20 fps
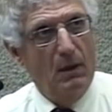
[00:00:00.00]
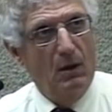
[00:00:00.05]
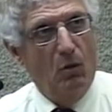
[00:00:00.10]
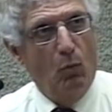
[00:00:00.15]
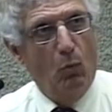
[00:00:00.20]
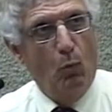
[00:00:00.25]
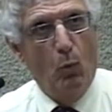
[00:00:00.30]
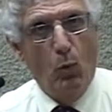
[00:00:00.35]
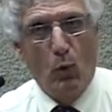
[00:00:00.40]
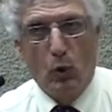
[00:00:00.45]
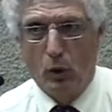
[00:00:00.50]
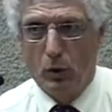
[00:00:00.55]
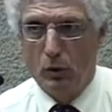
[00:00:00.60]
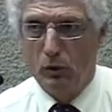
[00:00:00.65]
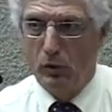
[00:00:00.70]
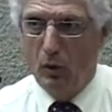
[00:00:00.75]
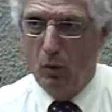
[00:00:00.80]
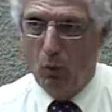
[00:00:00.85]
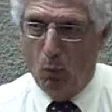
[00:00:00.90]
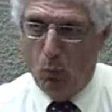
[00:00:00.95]

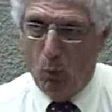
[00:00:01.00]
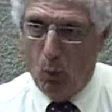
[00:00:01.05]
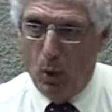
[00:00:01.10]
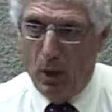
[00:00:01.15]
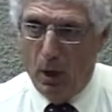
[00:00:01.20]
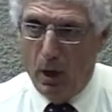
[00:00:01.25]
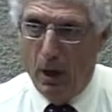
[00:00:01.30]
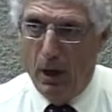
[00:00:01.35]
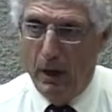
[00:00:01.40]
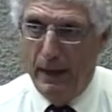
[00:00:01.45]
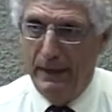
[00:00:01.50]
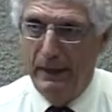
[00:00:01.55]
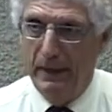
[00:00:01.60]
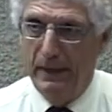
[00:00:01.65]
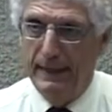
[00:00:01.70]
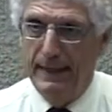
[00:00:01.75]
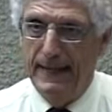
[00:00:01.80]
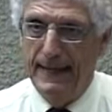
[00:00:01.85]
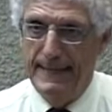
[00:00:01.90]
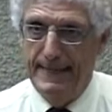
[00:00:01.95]
worldwide
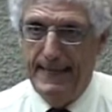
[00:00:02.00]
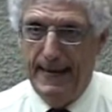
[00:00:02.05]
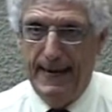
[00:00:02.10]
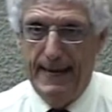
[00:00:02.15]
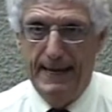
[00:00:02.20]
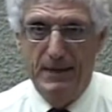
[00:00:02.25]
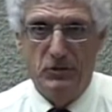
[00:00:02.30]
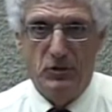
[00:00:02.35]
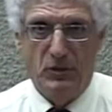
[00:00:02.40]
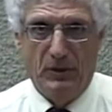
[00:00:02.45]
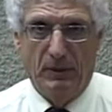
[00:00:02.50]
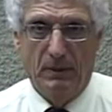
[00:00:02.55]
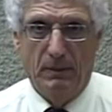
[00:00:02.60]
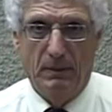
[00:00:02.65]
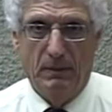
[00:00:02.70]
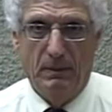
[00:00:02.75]
contagion.